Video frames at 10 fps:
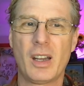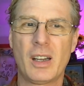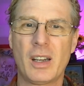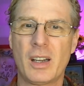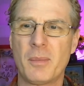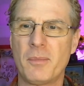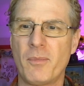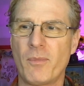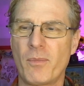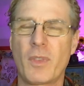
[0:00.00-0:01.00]
um,
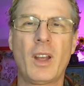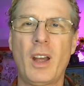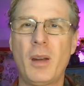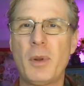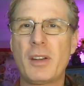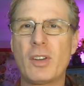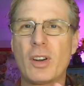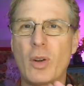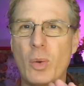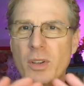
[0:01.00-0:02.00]
I'm not even going
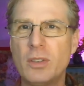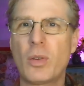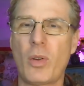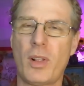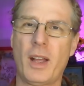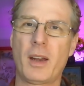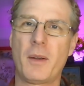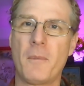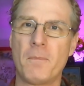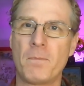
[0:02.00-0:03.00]
to go into all that
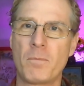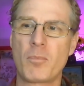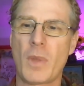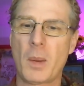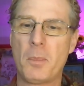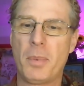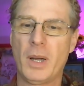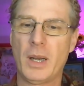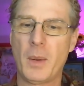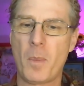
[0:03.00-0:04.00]

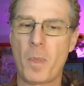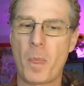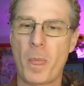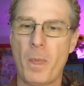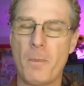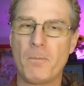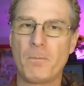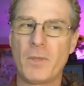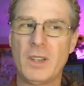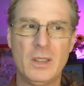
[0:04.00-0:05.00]
but
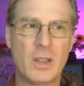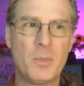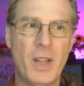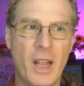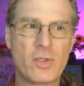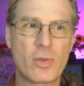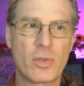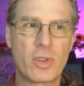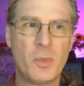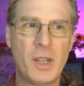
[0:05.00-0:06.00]
it didn't come
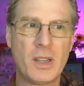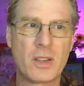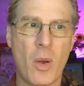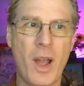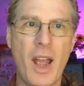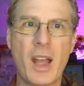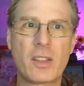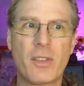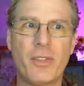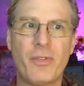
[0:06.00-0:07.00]
natural to me and so I had
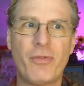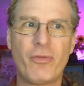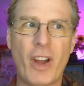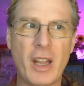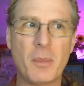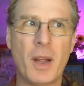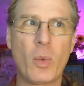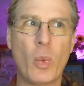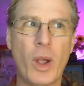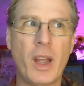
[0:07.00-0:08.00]
to fight my
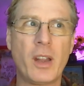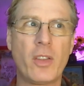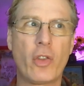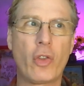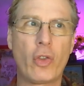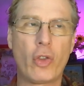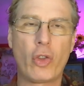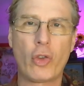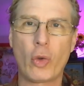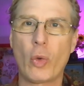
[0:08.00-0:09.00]
way
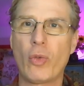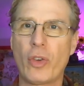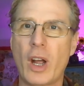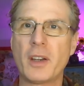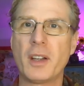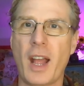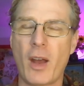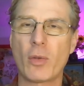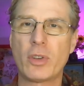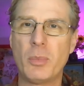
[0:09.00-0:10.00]
through finding
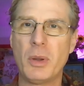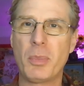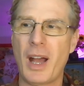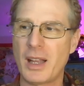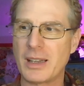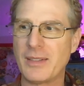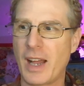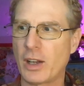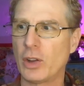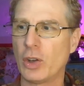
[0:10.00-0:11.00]
how to be positive,
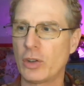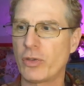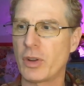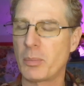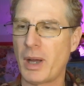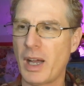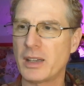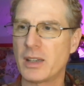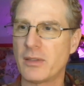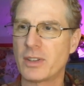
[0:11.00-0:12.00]
how to look for the
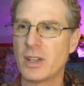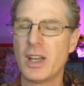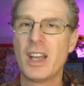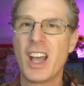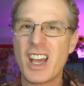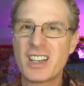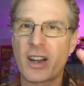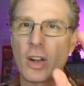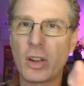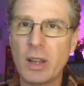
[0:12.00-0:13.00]
positives and
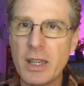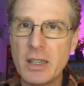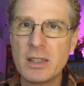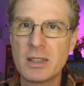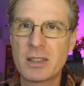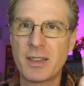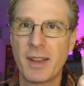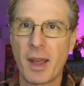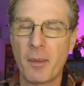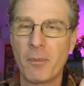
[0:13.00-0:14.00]
cling to
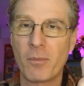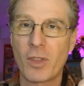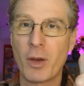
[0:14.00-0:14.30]
them